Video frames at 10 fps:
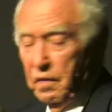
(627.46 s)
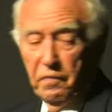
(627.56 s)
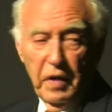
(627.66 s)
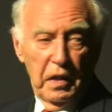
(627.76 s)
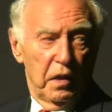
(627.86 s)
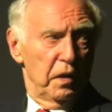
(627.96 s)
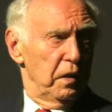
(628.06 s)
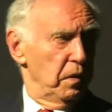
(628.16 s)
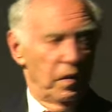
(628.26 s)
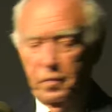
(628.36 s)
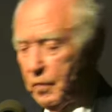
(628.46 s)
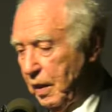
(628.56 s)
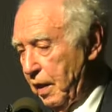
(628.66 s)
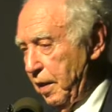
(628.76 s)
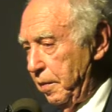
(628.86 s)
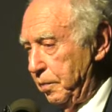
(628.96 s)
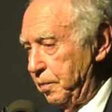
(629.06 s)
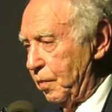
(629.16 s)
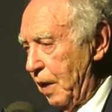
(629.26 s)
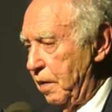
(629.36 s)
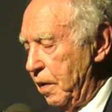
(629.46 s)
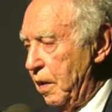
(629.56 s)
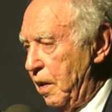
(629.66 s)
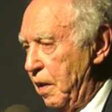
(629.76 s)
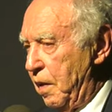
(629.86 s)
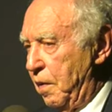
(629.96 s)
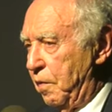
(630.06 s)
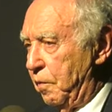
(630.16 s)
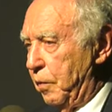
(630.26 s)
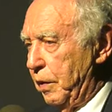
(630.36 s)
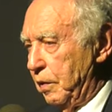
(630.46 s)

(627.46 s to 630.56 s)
finally, um, we,